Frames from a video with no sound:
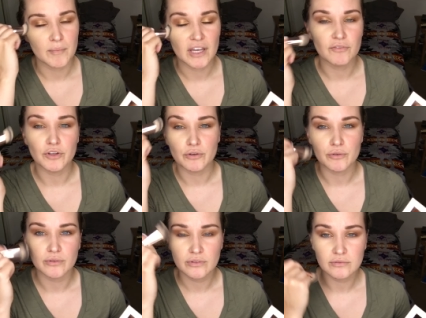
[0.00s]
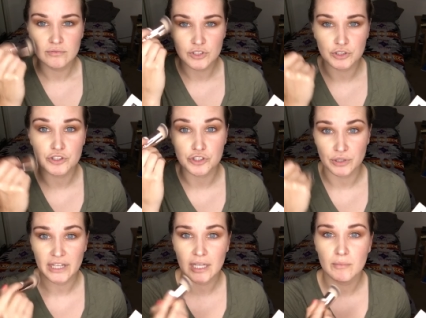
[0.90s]
if you do
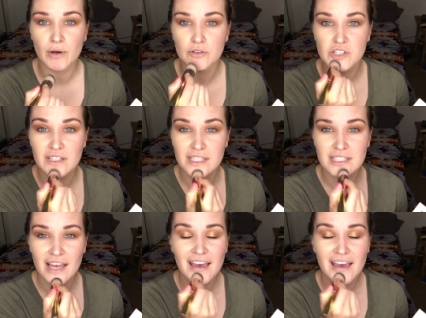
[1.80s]
streaking motions,